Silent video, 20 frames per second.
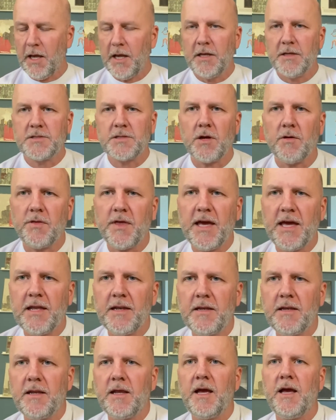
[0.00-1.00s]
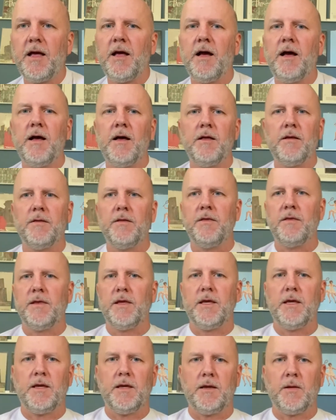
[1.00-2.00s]
So then
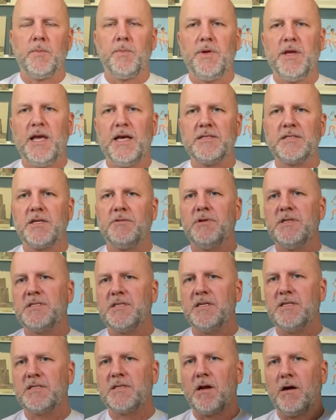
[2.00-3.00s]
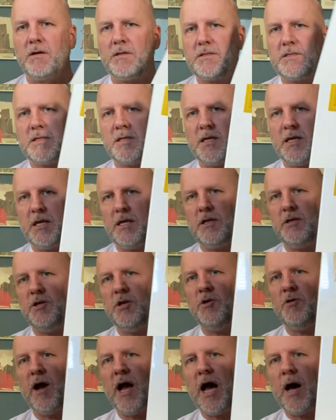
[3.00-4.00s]
the Pièce de Résistance, the
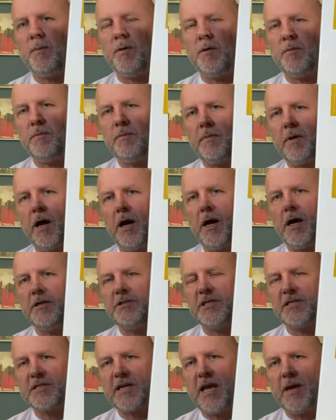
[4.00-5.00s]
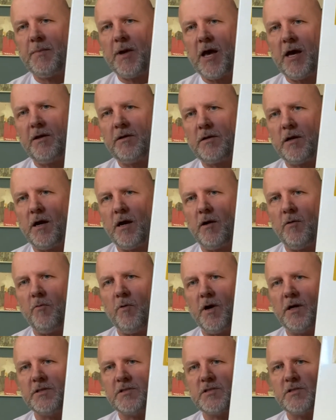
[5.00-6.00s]
new album, just came out,
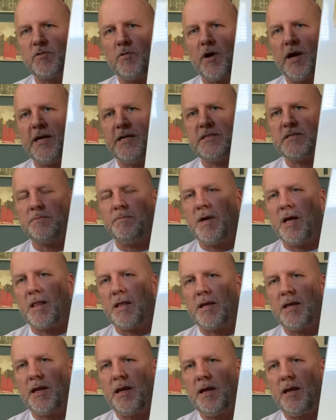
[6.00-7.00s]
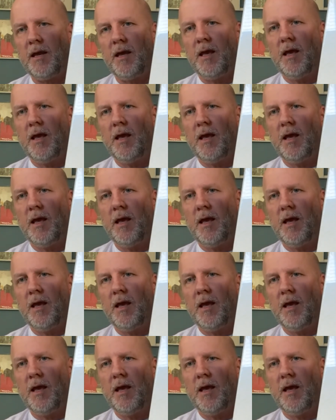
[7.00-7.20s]
Once, Twice, Melody.